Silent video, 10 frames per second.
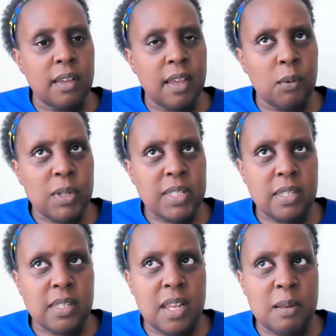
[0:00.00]

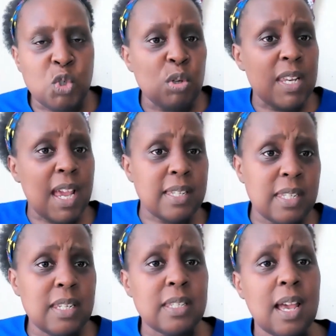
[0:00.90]
Julius
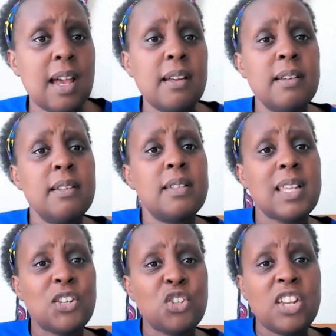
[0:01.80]
Caesar is
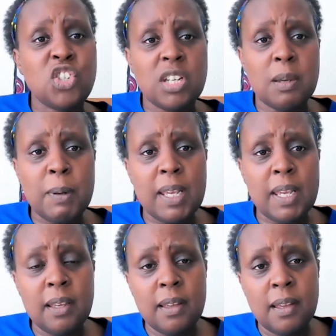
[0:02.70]
a tragic
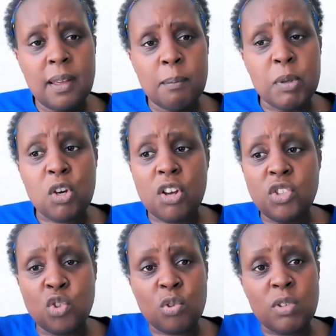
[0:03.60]
play,
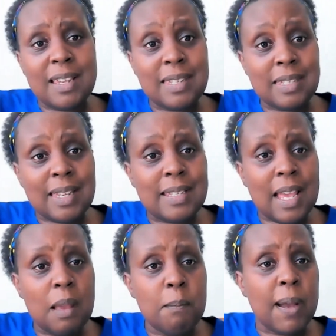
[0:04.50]
because Julius Caesar is
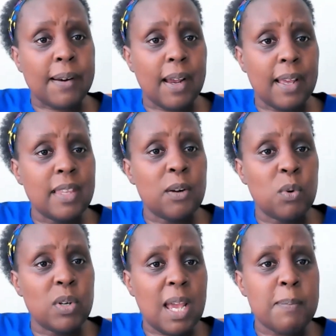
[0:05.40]
emperor, and then
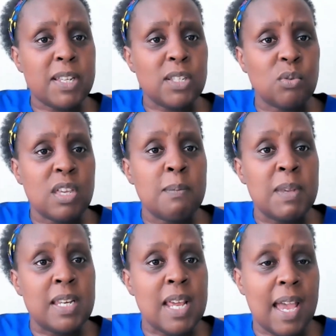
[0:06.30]
what happens to him?
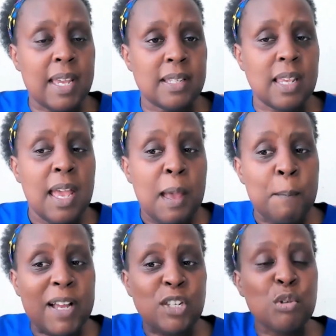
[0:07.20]
He dies.
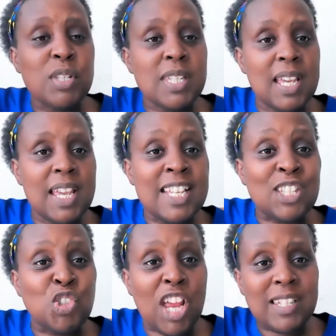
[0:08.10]
But you see,
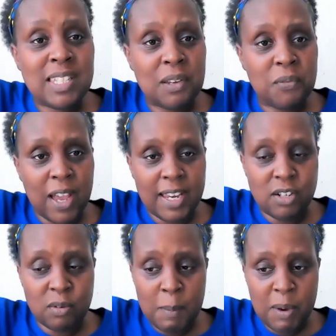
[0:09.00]
he's
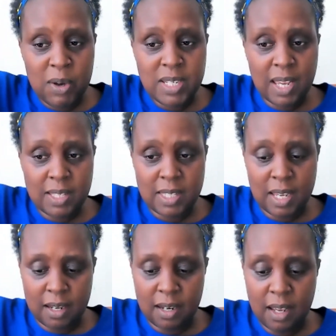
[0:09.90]
justified. Remember what I
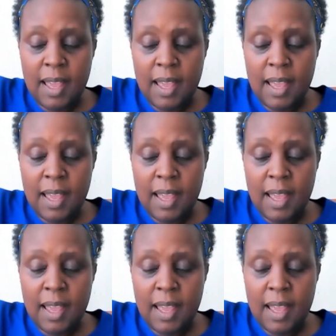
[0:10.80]
said.